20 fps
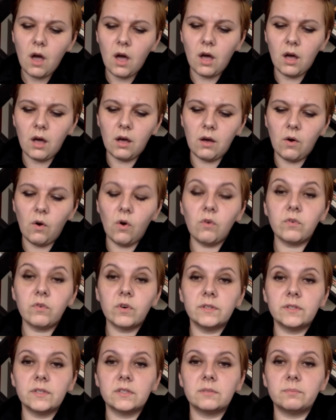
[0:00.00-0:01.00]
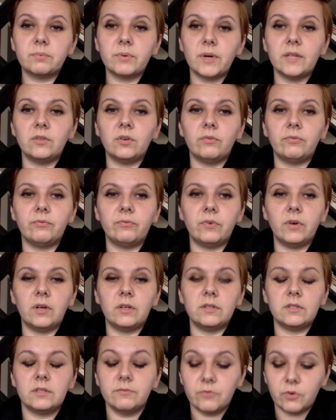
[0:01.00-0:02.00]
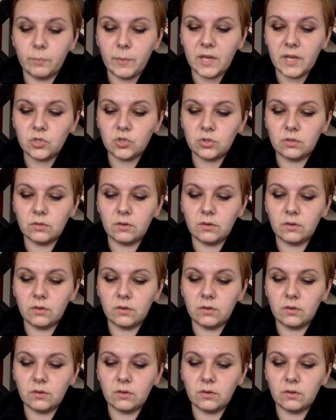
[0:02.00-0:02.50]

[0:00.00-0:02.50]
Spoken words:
over the spread of disinformation